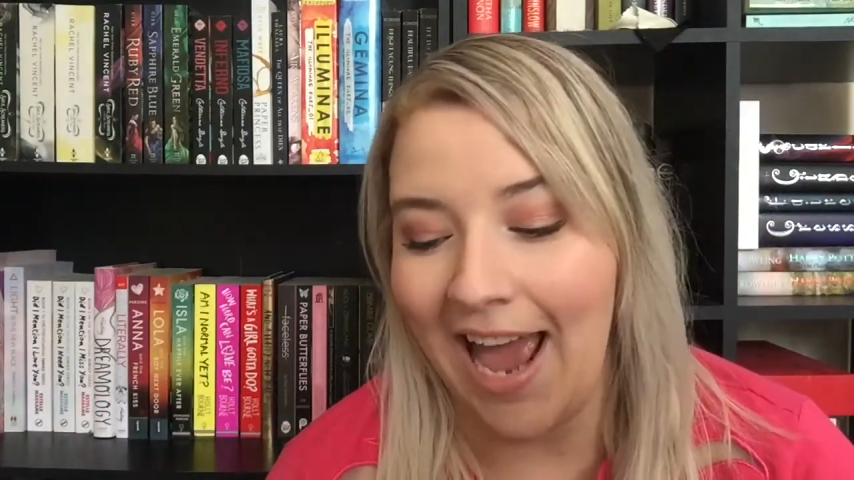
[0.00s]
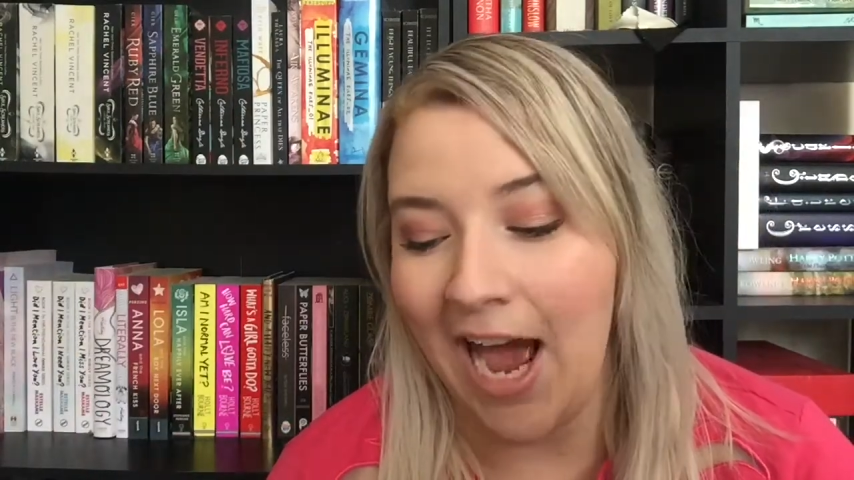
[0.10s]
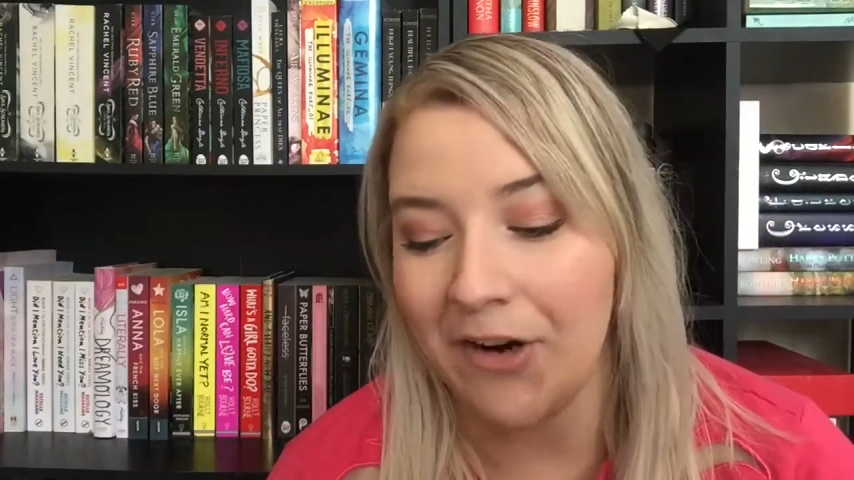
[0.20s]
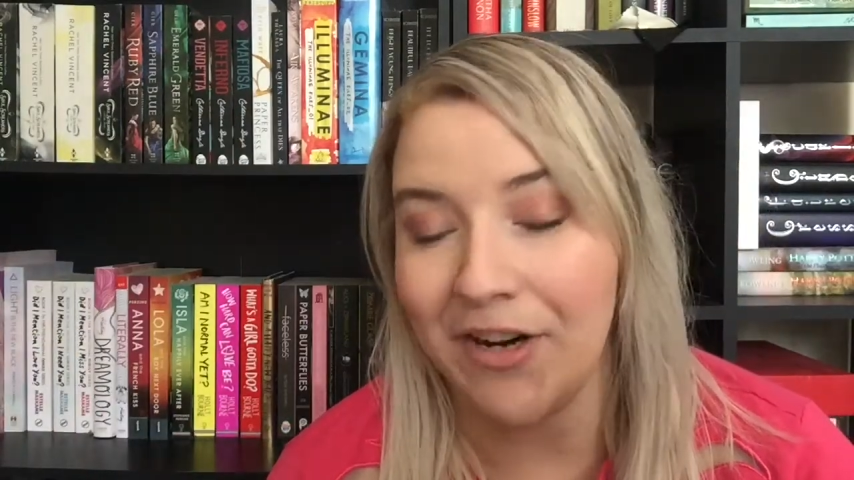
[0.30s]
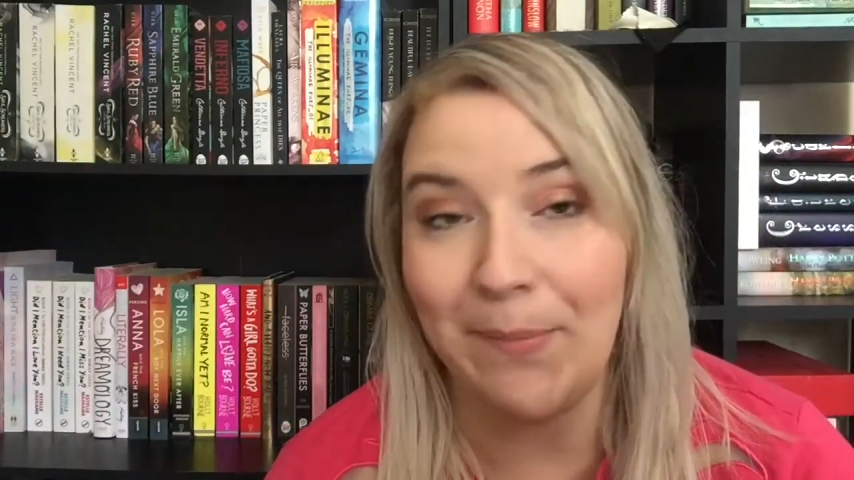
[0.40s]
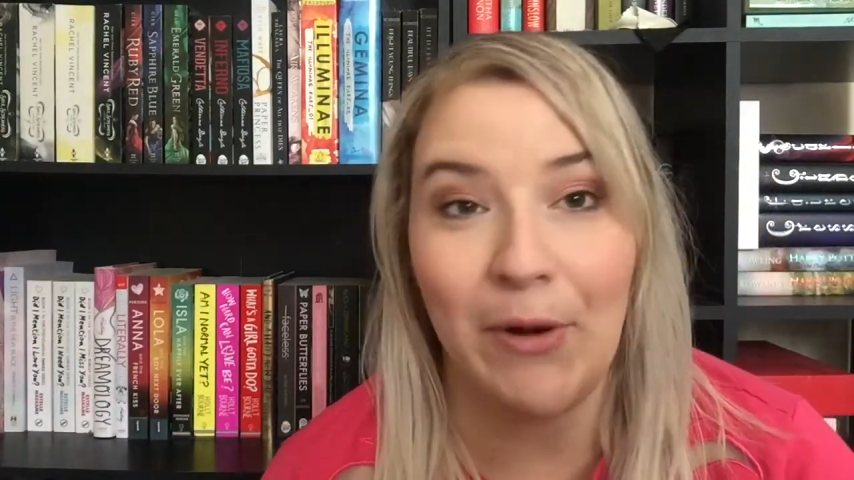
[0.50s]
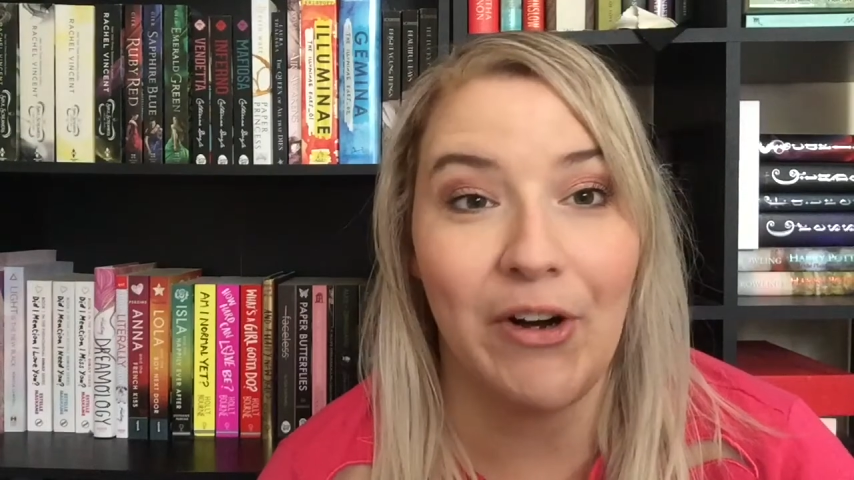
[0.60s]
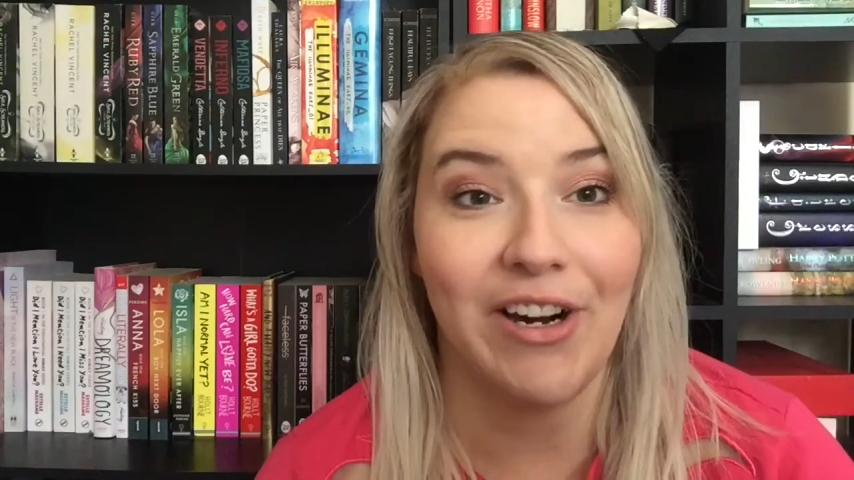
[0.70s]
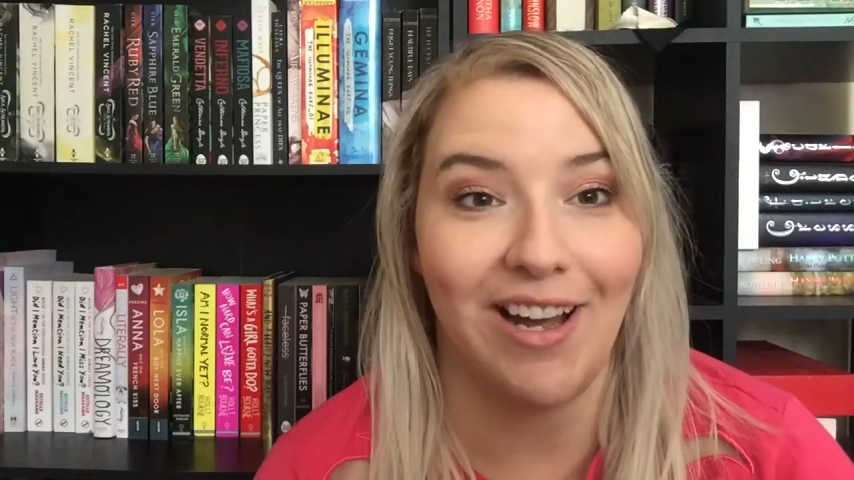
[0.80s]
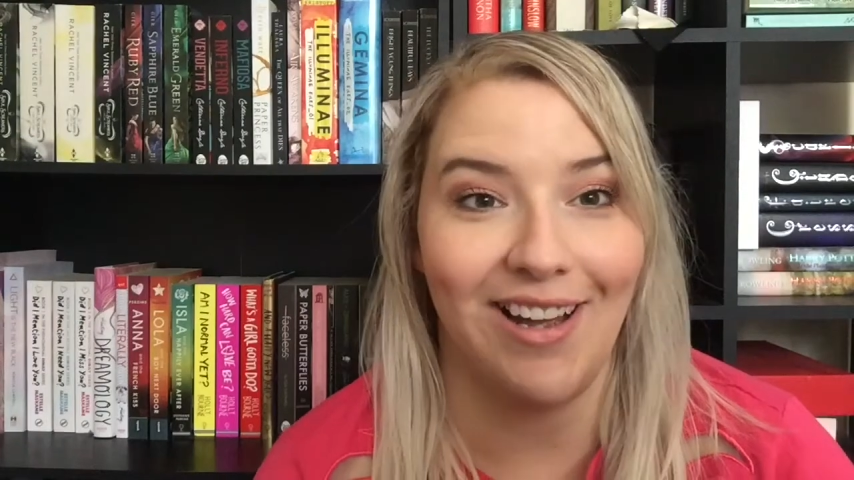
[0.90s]
Harry
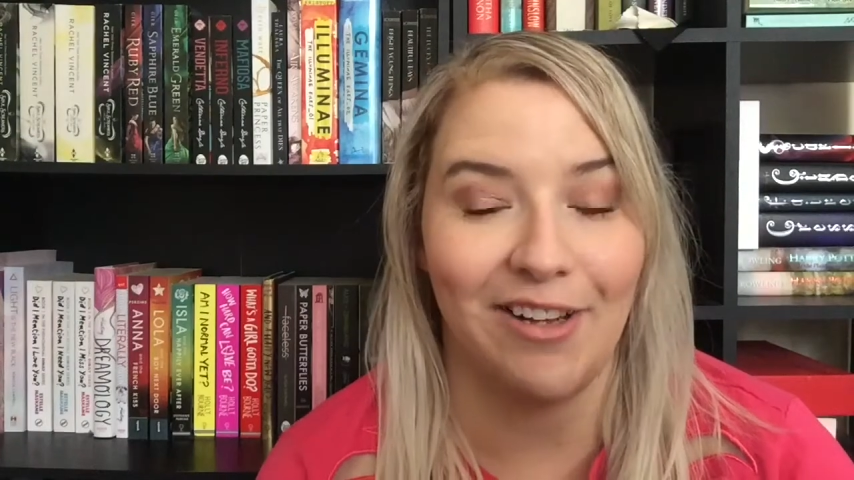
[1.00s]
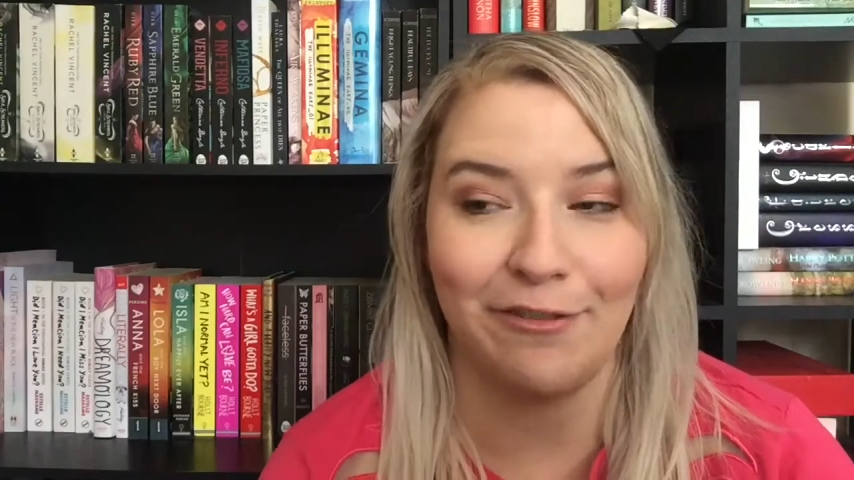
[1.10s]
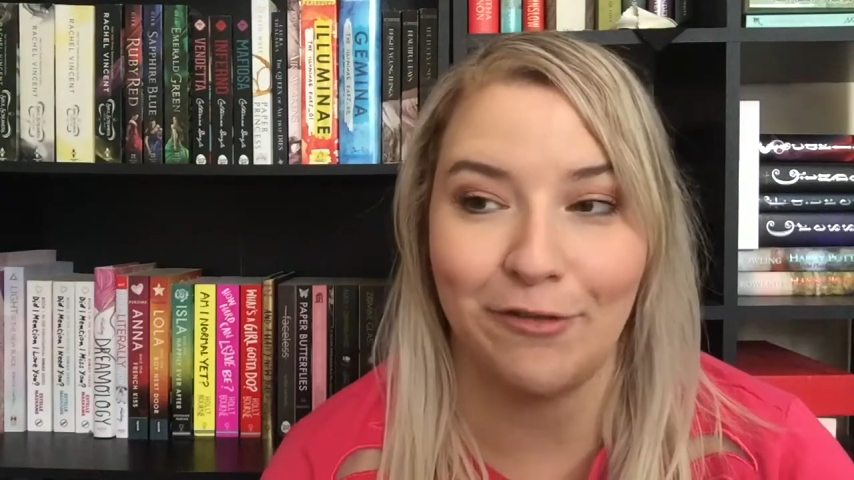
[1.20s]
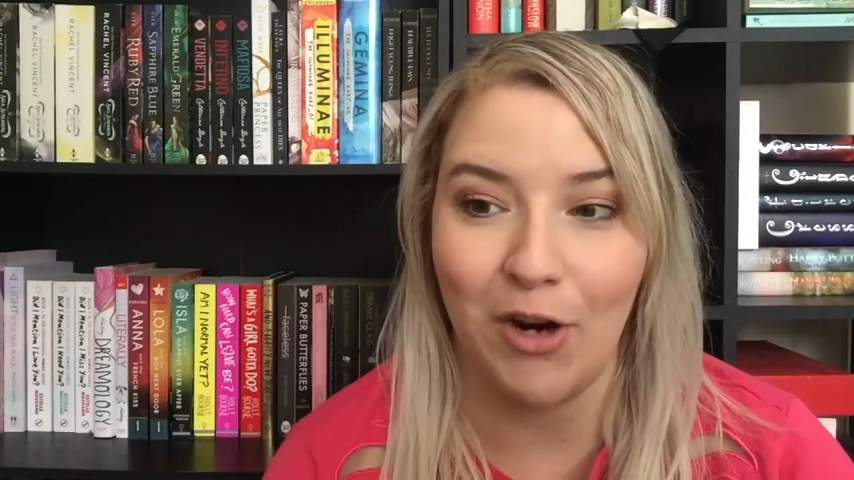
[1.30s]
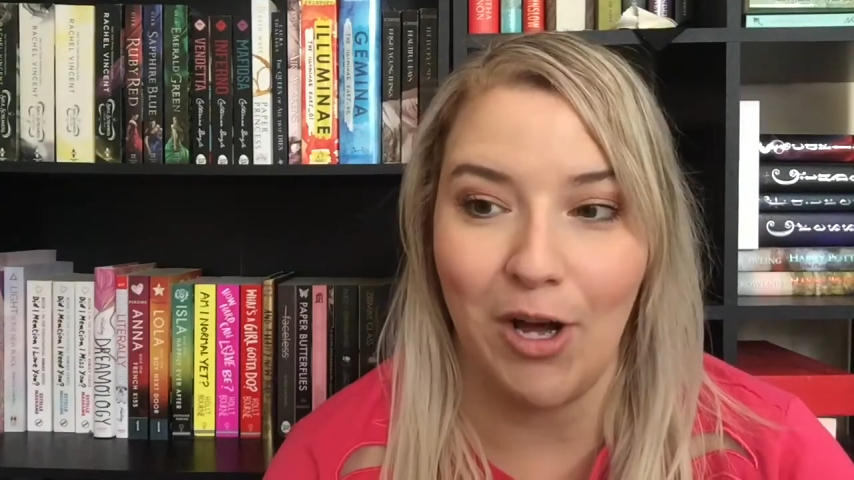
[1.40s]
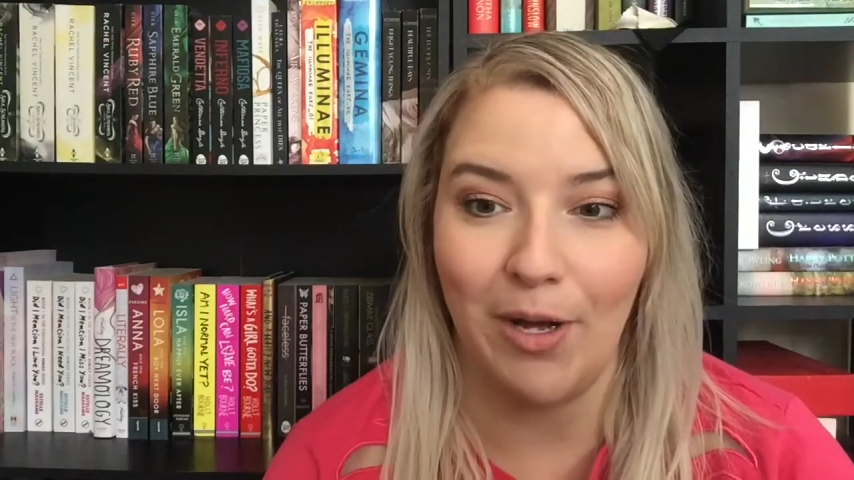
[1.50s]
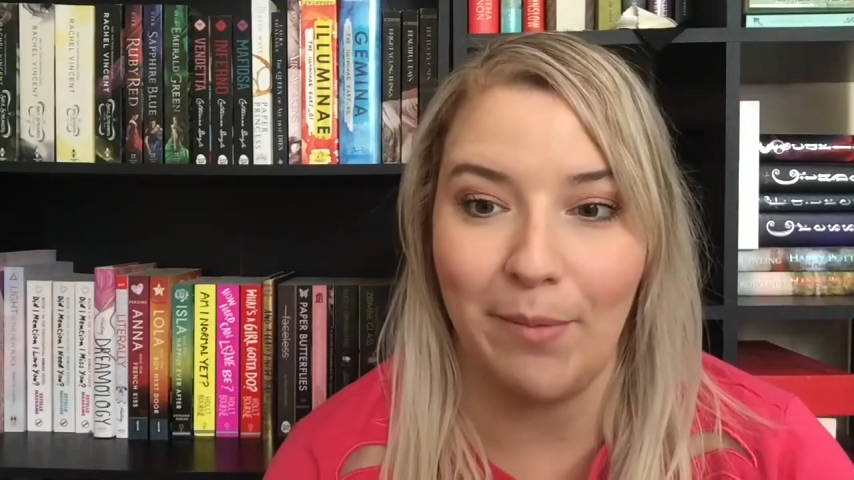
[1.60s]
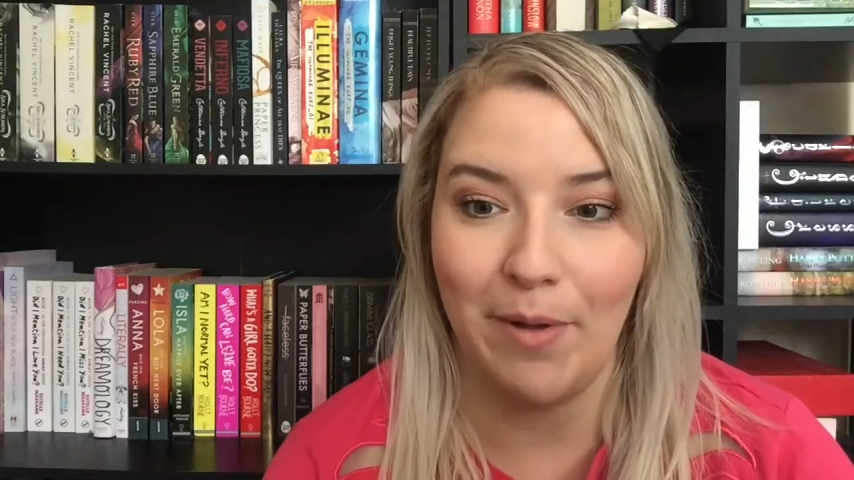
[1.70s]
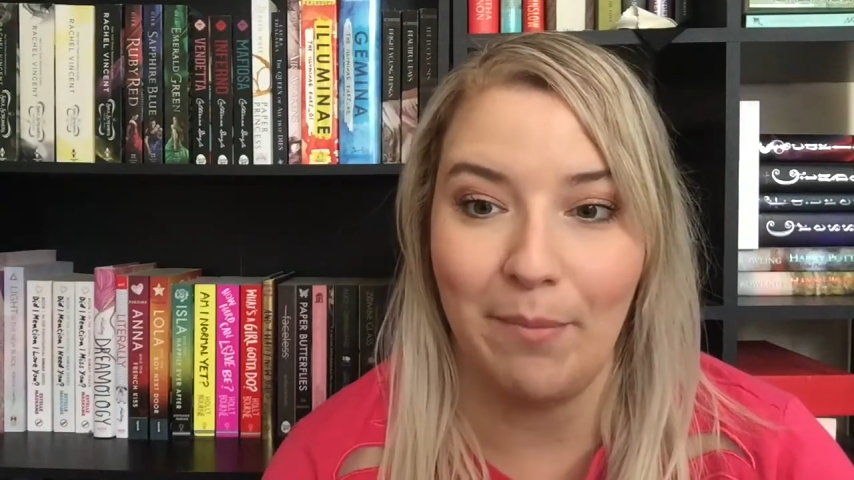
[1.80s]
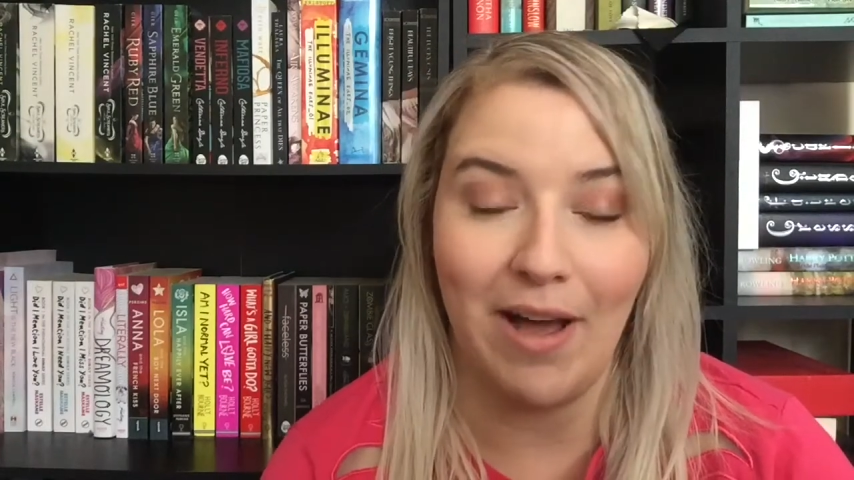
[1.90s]
Potter from